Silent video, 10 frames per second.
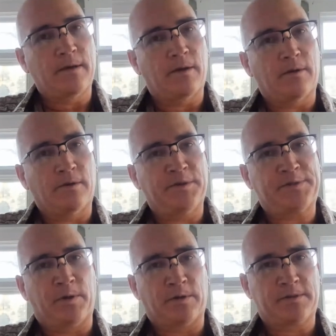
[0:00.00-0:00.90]
Holy
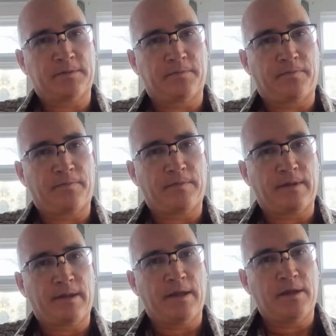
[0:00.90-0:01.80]
smokes.
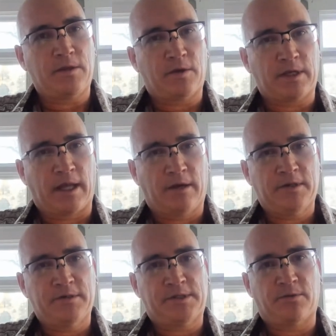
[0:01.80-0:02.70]
You can now
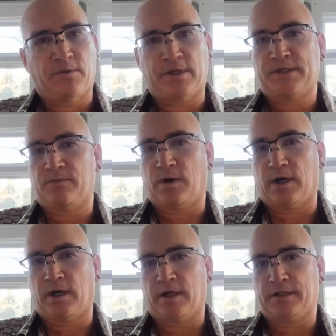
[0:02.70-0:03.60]
use the wisdom
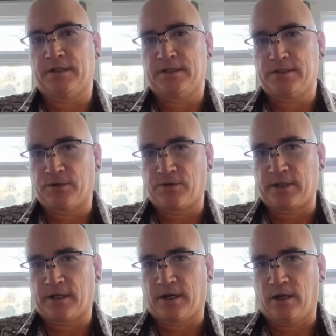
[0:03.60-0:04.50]
wand to create
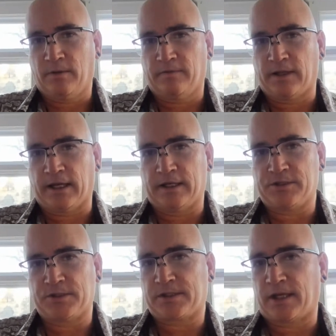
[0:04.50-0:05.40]
the column of light,
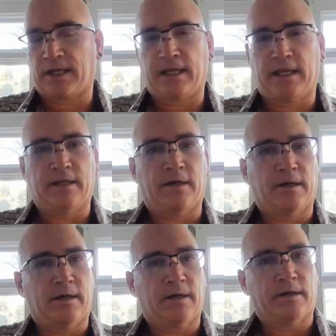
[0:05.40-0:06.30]
just like in
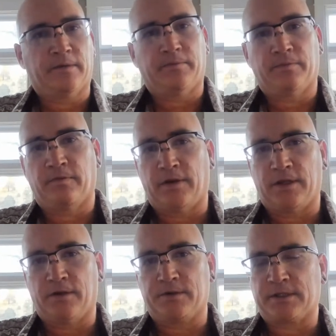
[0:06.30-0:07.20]
our
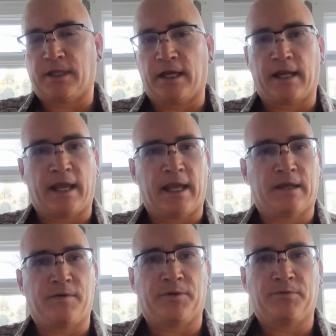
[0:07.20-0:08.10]
videos, Light
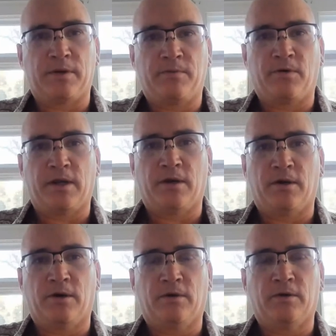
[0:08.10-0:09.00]
Anchoring
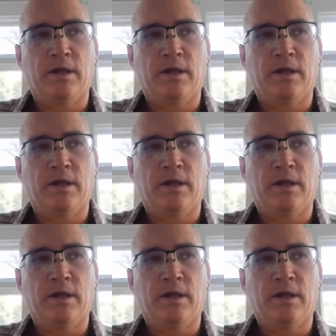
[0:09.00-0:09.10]
3.0